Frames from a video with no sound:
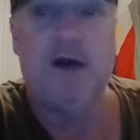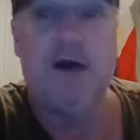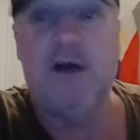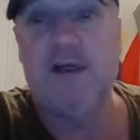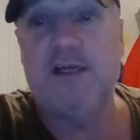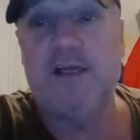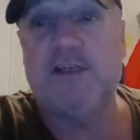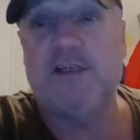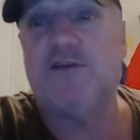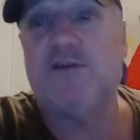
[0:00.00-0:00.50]

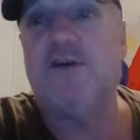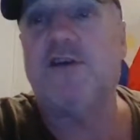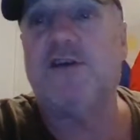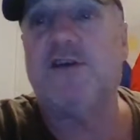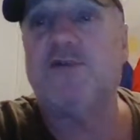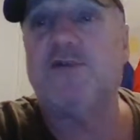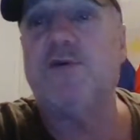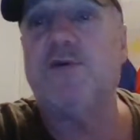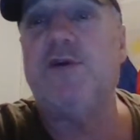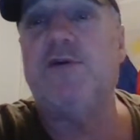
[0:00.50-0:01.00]
Oh, that's right,
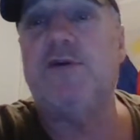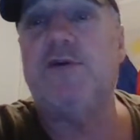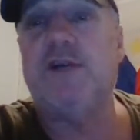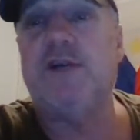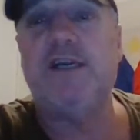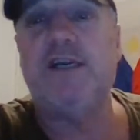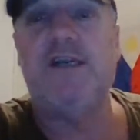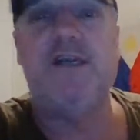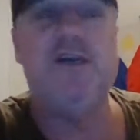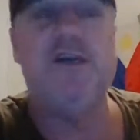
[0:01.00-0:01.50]
because we're
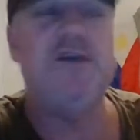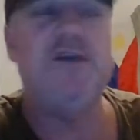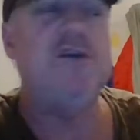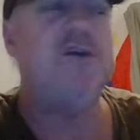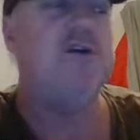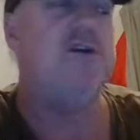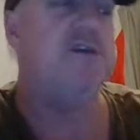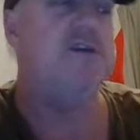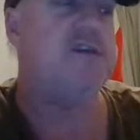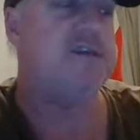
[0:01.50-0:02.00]
ahead of you
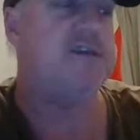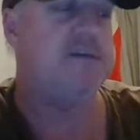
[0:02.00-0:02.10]
guys.